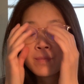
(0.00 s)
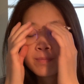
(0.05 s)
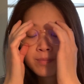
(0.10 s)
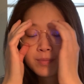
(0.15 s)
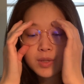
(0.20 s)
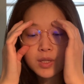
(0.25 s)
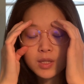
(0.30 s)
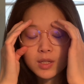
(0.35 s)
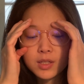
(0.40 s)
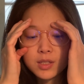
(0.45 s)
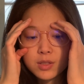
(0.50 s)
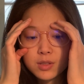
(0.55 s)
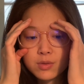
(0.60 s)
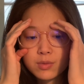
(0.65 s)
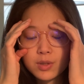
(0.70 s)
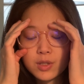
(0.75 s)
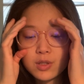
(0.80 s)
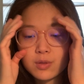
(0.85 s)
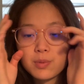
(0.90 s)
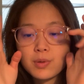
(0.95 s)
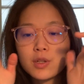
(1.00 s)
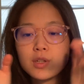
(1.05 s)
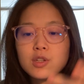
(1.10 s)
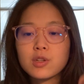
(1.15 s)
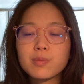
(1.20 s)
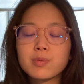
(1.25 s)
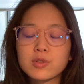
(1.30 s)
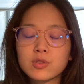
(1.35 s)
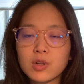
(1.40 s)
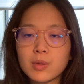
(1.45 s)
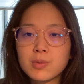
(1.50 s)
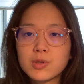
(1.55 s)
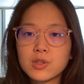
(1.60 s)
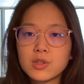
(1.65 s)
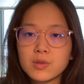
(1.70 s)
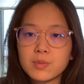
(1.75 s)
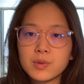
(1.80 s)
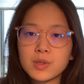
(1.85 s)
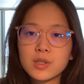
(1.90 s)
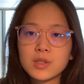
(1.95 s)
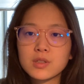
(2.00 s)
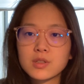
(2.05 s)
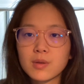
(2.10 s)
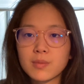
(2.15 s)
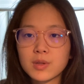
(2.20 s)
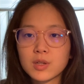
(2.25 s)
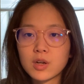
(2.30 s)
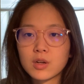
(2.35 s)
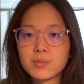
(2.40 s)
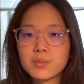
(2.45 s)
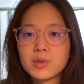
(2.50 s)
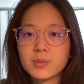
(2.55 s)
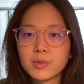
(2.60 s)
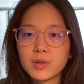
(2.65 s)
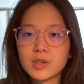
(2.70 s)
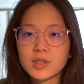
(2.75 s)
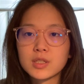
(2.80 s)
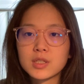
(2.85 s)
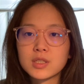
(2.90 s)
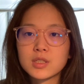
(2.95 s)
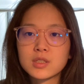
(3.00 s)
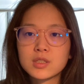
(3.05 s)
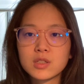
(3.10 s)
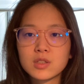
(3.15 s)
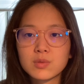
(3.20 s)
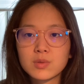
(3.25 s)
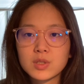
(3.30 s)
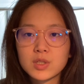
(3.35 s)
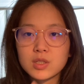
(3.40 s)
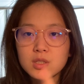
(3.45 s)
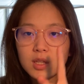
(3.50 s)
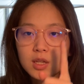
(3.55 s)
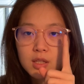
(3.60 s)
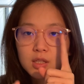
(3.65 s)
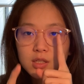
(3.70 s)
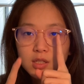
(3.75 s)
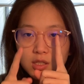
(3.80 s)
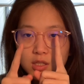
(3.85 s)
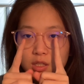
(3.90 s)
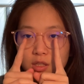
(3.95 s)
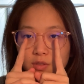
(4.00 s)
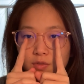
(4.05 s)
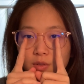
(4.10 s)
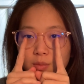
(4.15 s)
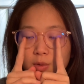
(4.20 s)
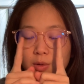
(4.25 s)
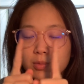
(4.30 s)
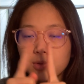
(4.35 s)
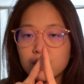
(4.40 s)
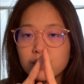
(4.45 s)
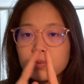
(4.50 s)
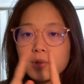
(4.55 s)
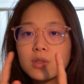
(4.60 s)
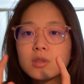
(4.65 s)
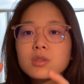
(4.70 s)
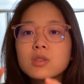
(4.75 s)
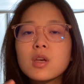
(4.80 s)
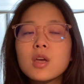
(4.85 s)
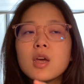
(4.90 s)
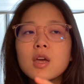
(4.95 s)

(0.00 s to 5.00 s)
Because when you put in your prescription, you put in something called pupillary distance, which is like the distance from your pupils.